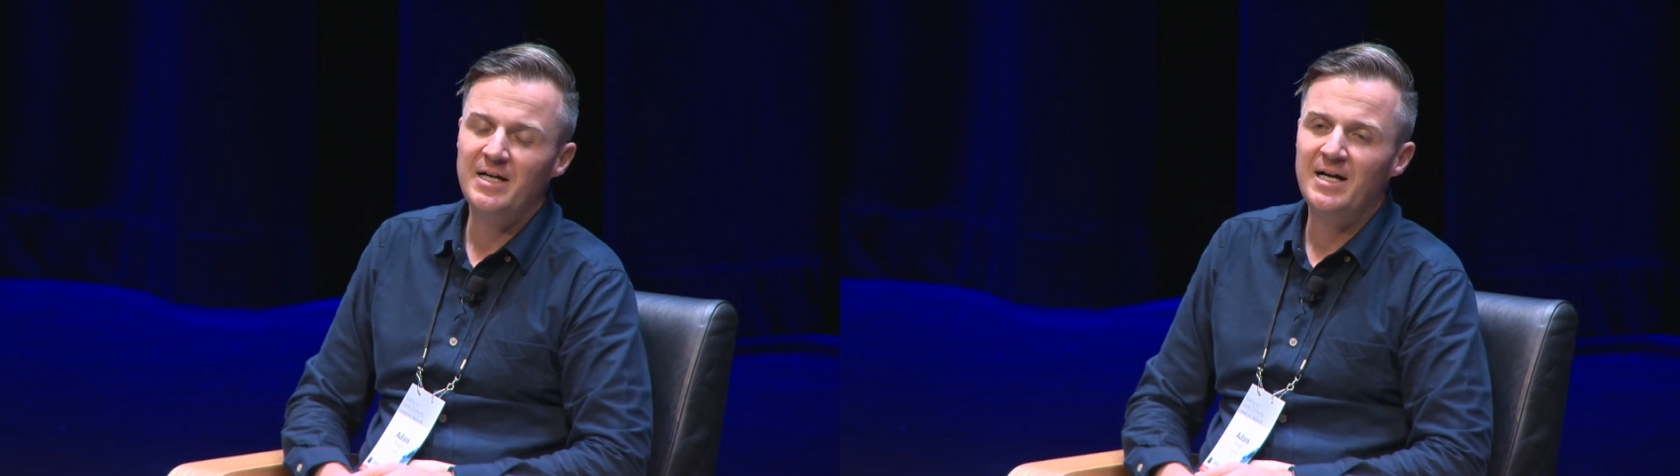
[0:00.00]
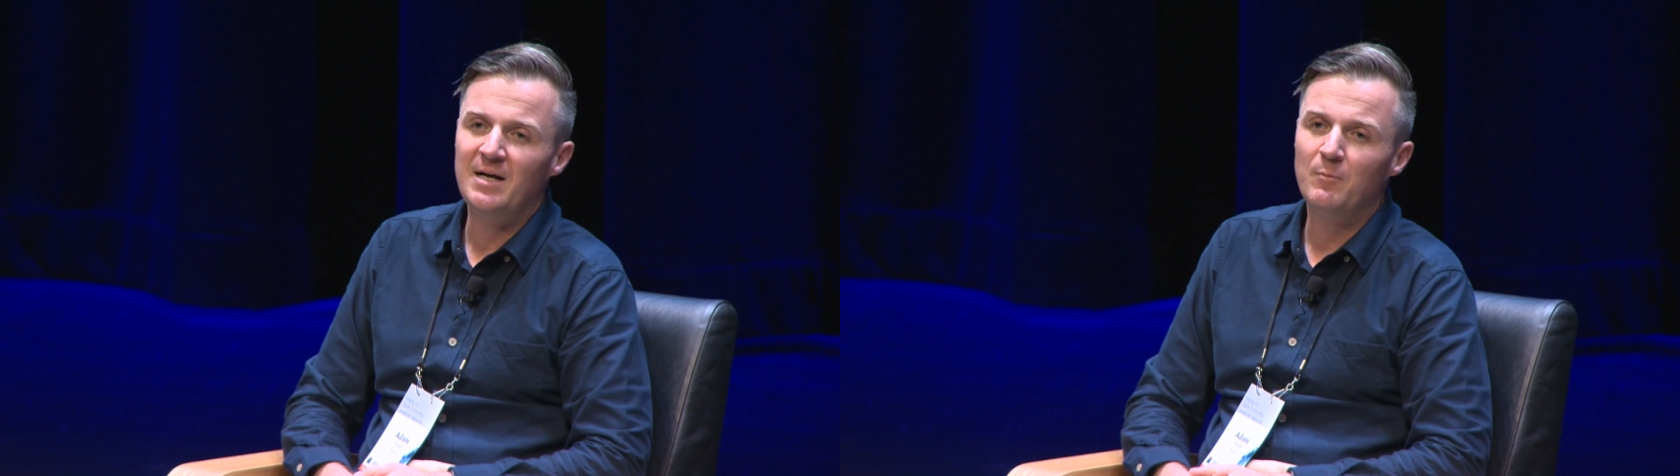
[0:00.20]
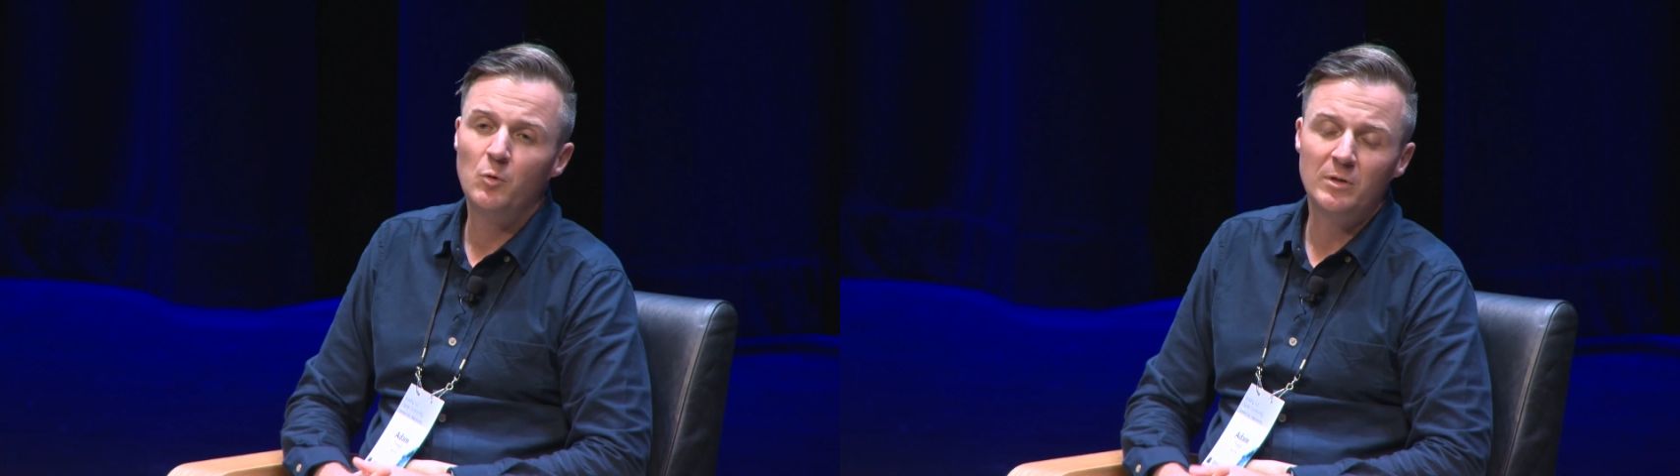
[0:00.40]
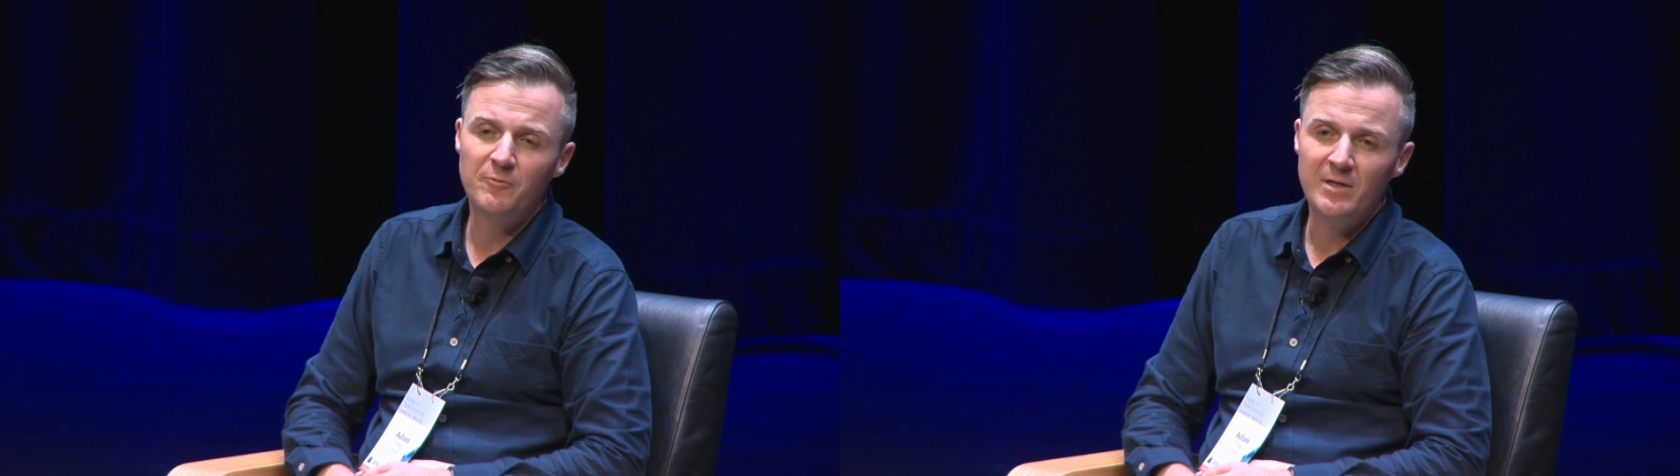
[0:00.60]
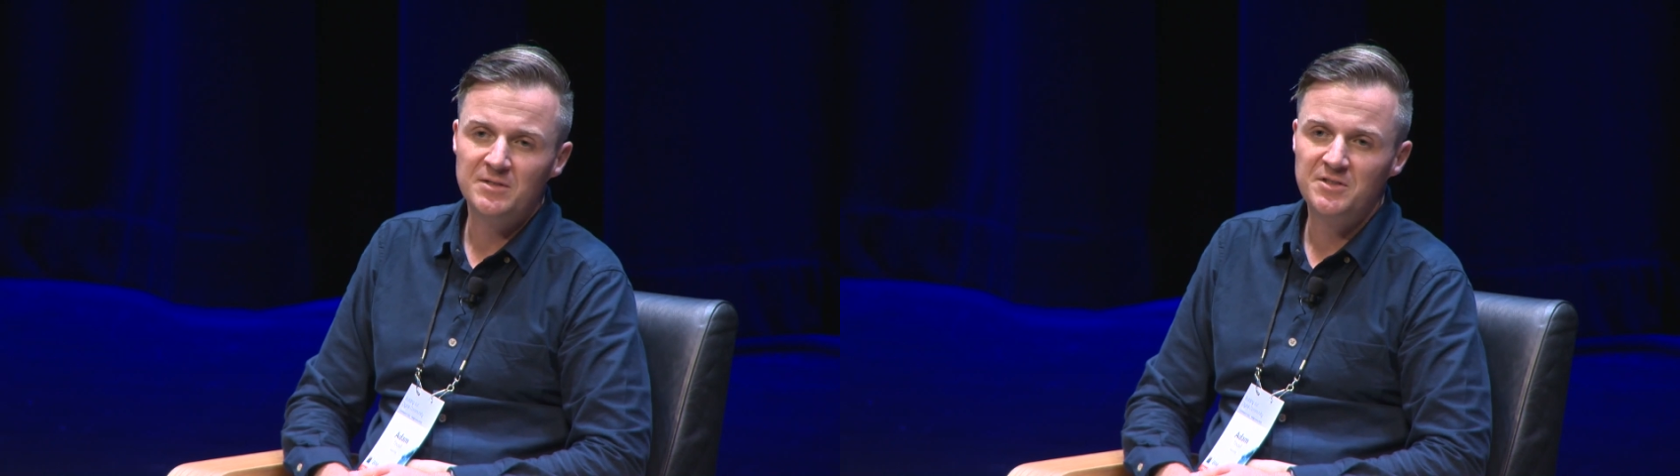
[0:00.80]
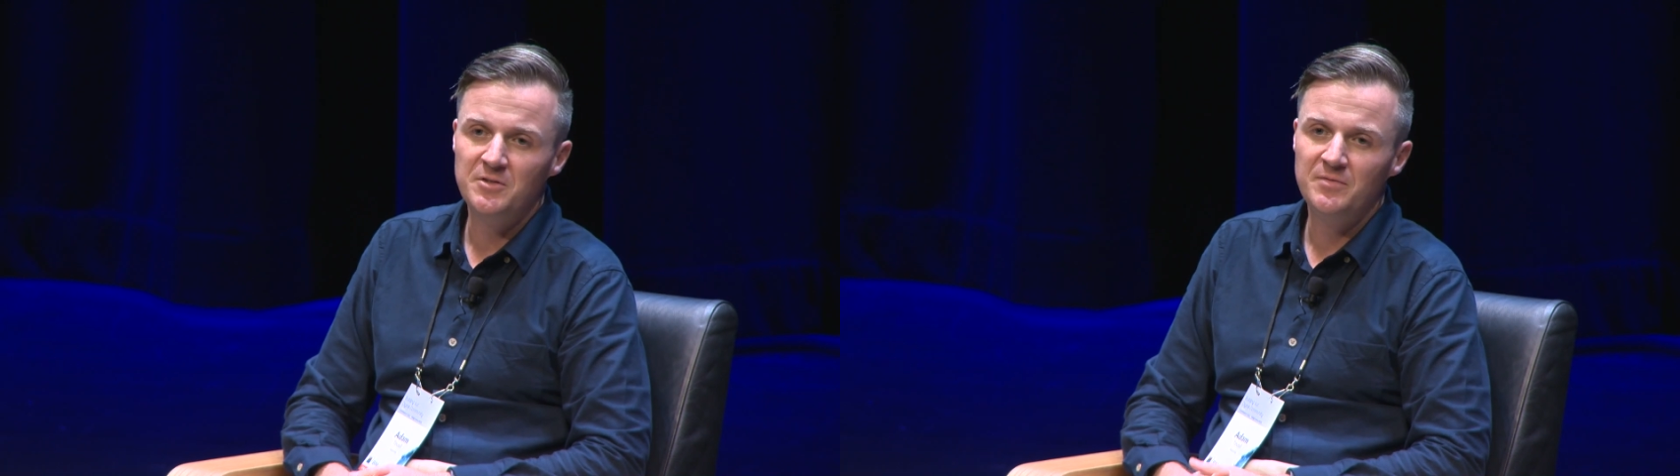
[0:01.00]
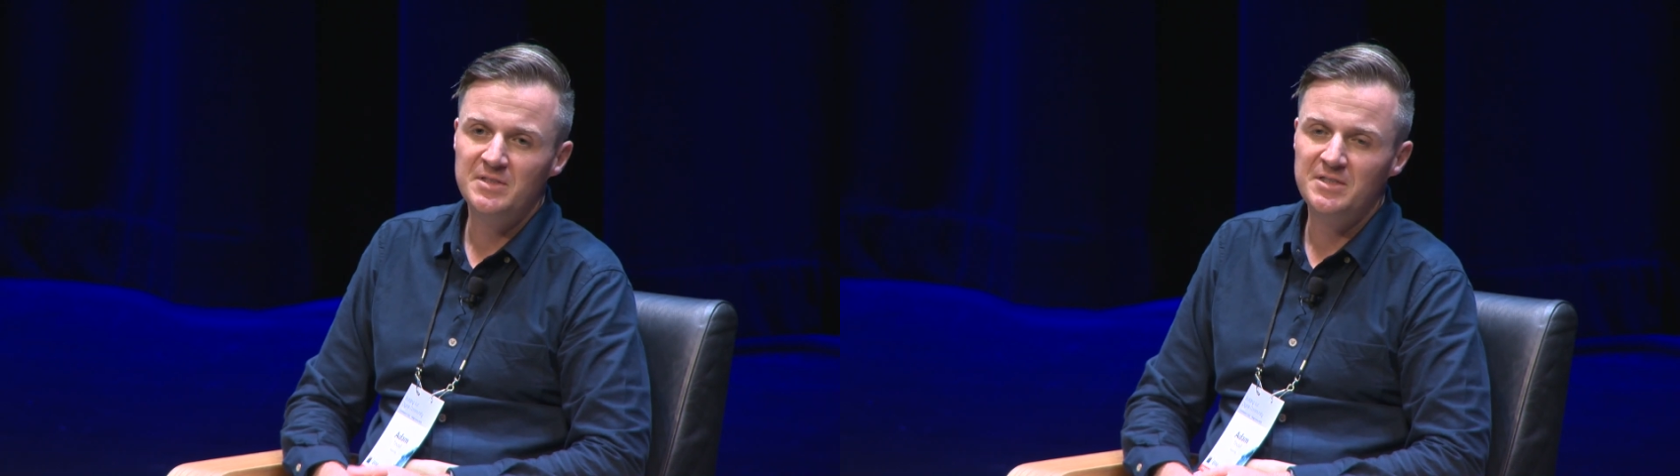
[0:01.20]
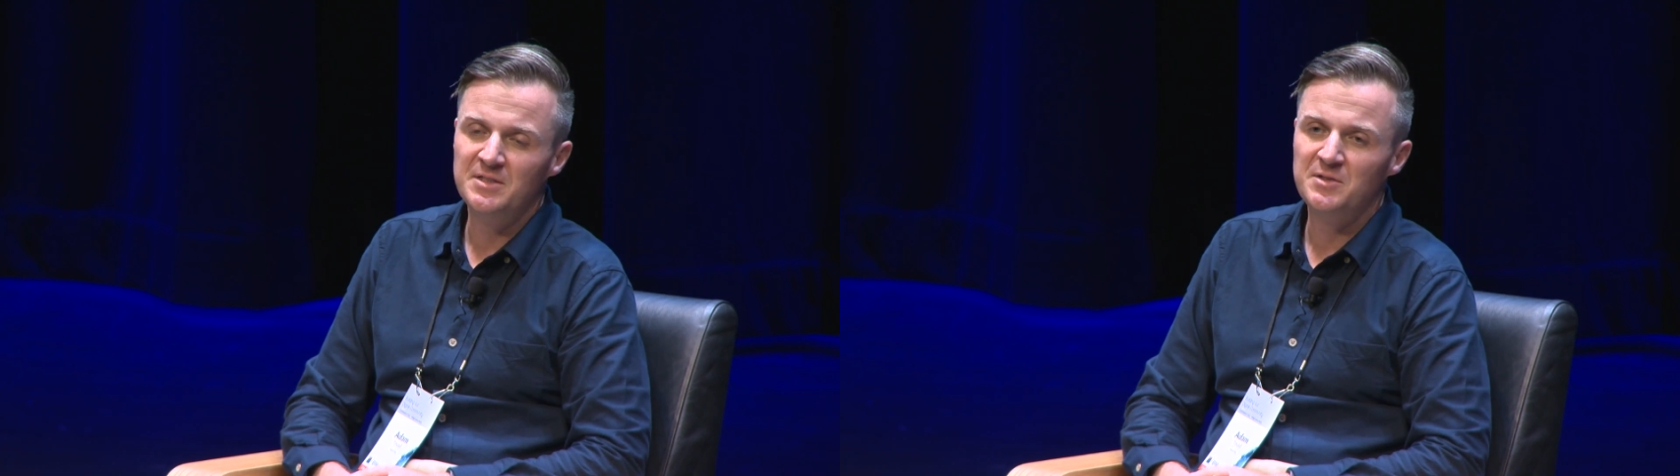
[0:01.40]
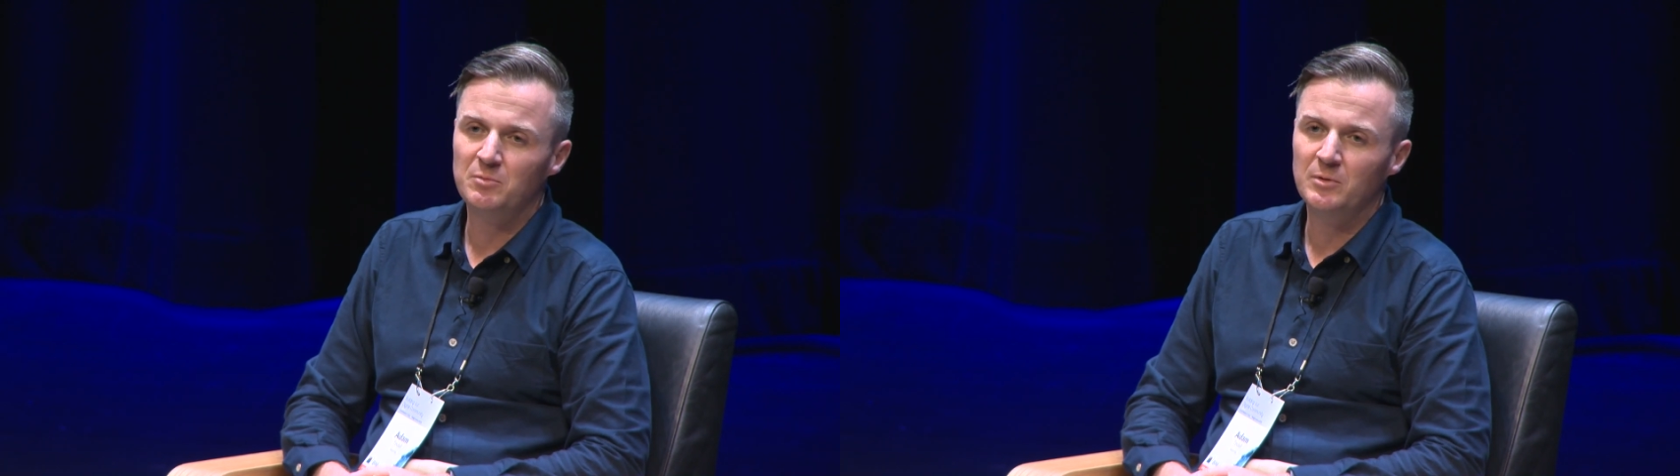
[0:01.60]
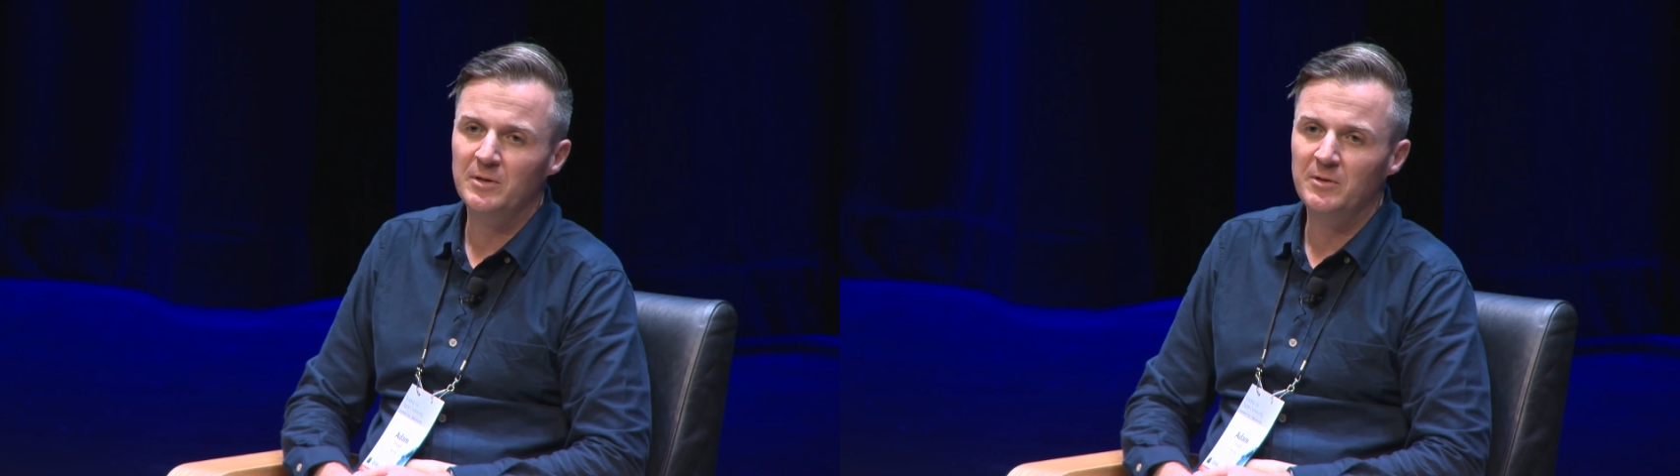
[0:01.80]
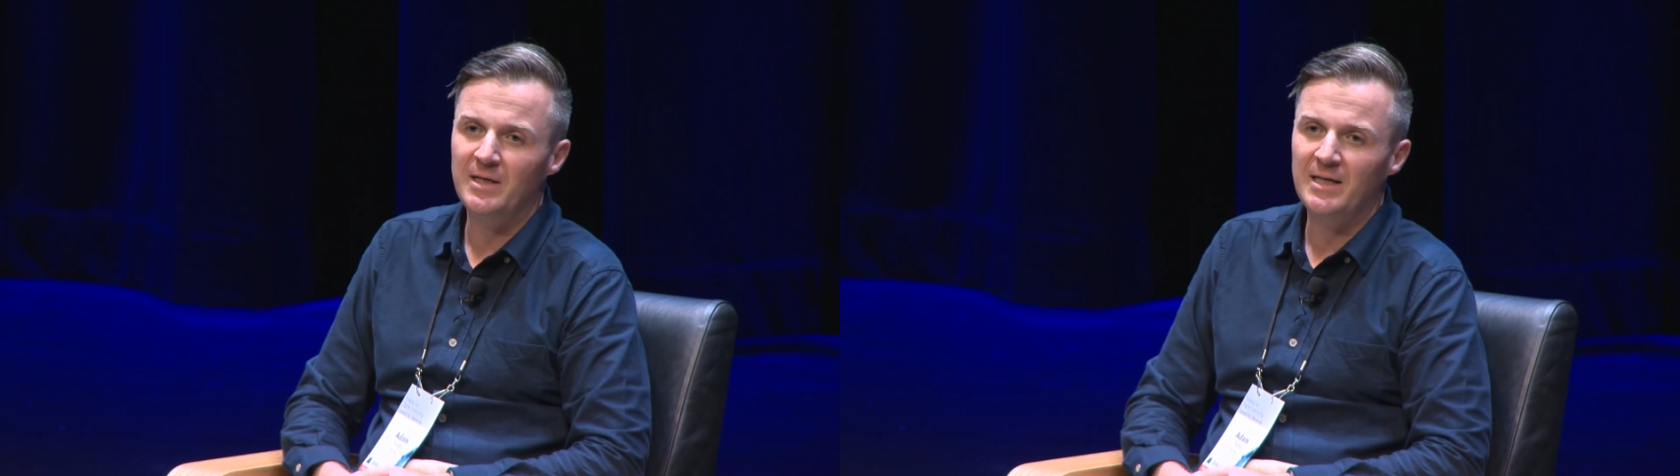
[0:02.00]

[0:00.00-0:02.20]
All in-ground services were